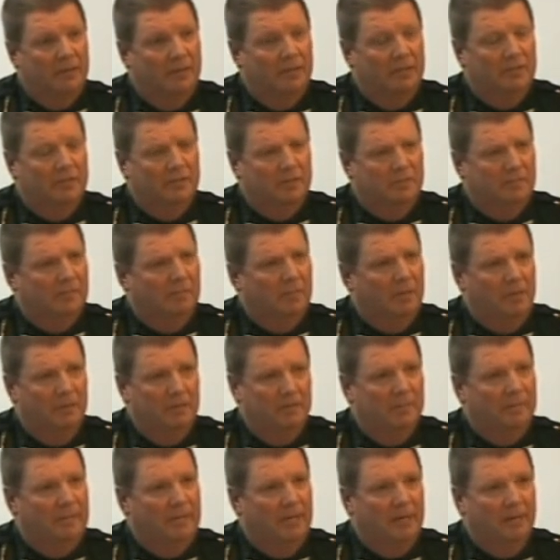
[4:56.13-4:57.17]
It just
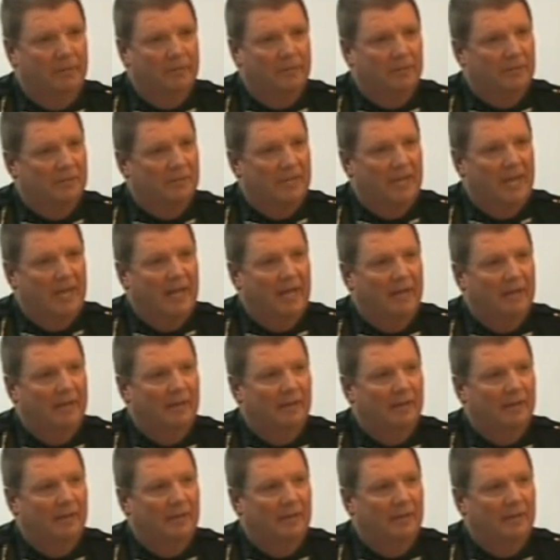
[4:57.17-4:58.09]
burns me up inside